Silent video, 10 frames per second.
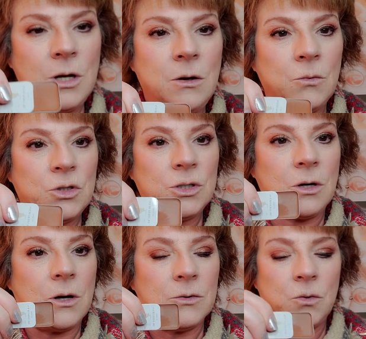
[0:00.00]
which is a
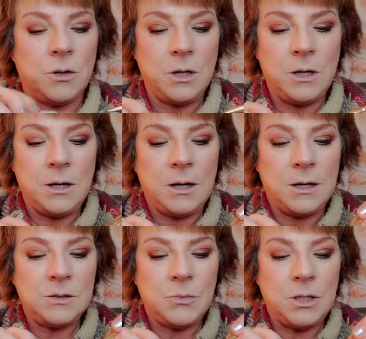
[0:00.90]
contour.
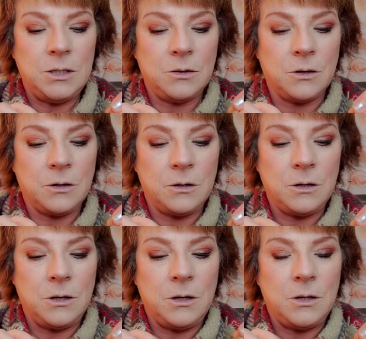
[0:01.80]
It's pretty dark,
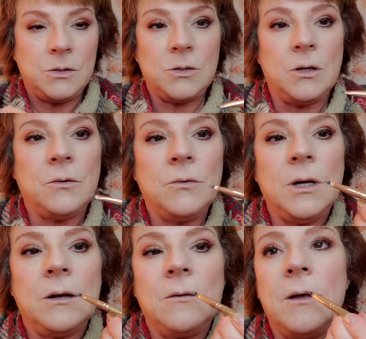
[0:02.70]
so you don't
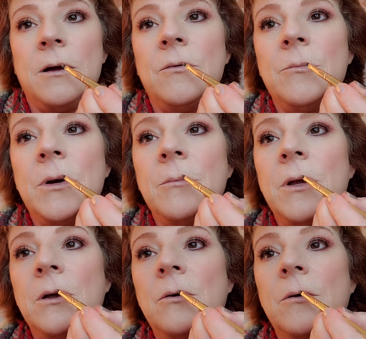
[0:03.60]
need a lot of it. But I'm going
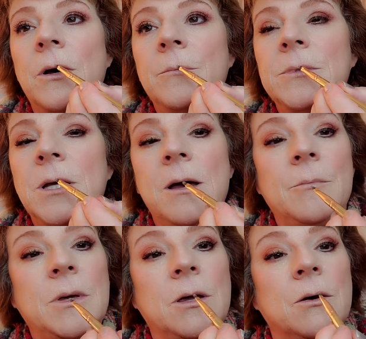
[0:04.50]
to go up top
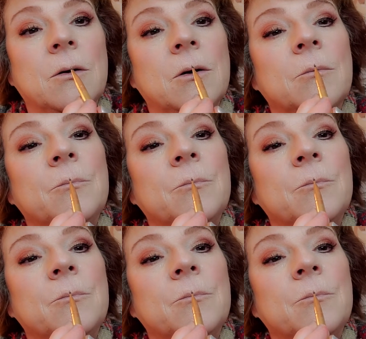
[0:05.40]
here